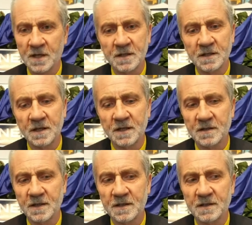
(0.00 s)
and
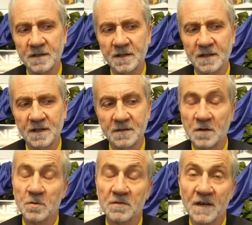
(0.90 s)

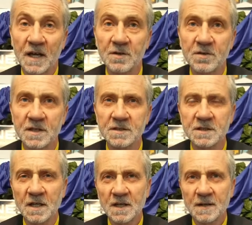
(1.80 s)
our value
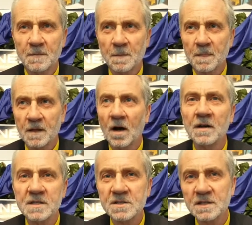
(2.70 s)
is
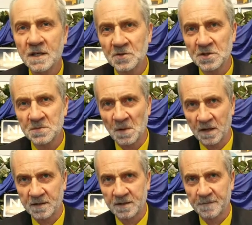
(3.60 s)
honesty and respect.